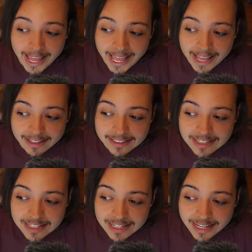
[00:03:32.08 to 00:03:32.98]

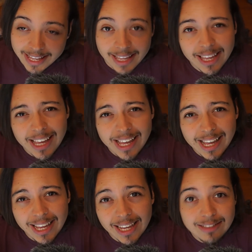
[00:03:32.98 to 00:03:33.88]
and
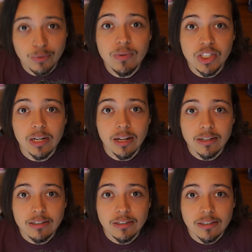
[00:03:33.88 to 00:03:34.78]
it's region
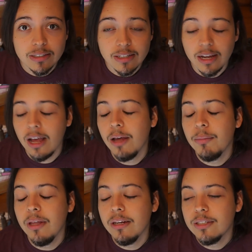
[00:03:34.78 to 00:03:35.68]
locked. I
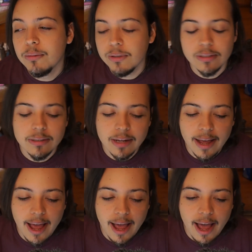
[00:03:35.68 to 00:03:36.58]
mean, come on,
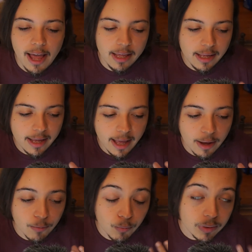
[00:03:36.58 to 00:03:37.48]
I
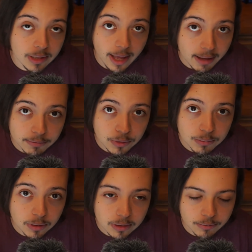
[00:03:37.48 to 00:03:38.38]
will have to
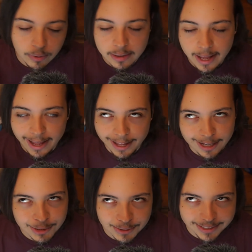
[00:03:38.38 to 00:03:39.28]
mod, well, I
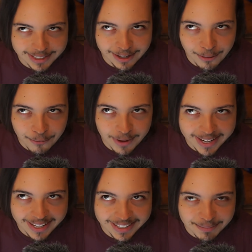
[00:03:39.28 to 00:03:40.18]
actually
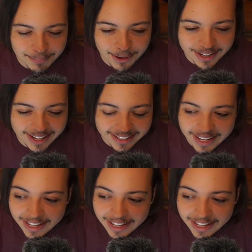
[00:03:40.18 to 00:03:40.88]
already modded it,